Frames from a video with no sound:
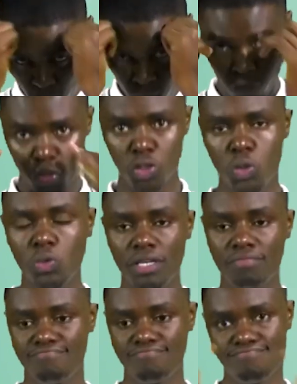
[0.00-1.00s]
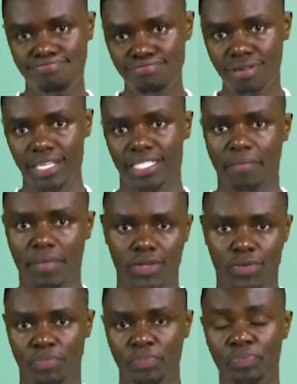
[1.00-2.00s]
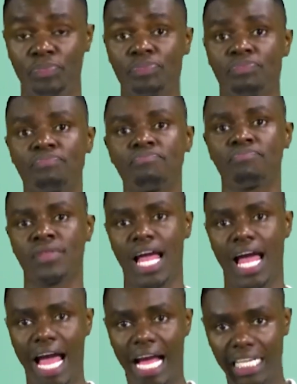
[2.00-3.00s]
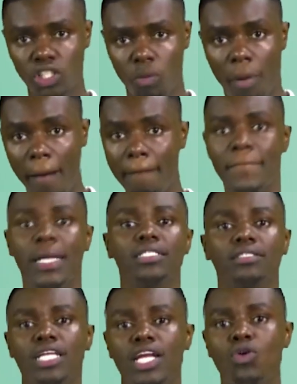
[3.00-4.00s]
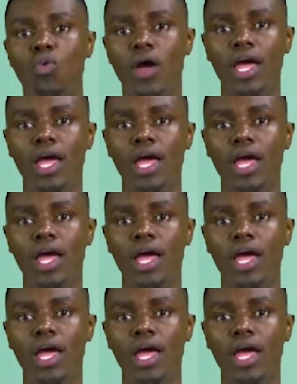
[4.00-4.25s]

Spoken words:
For student examination, a client is required